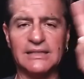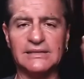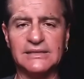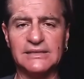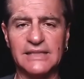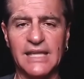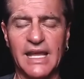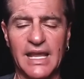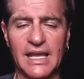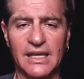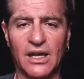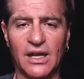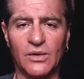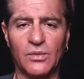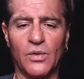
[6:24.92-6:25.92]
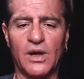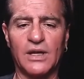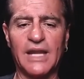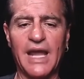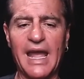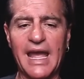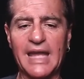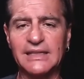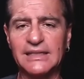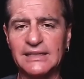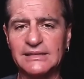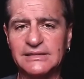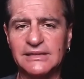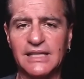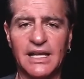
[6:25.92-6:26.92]
snake. On one hand
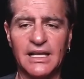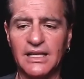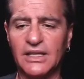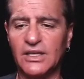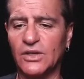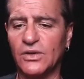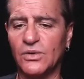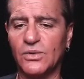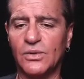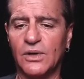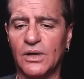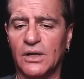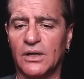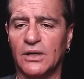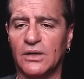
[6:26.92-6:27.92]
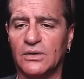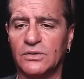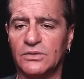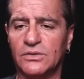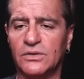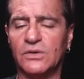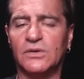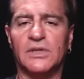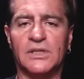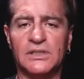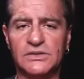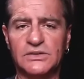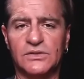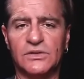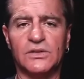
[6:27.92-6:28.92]
is telling you, do
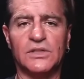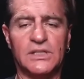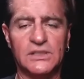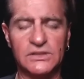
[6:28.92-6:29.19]
this, do this,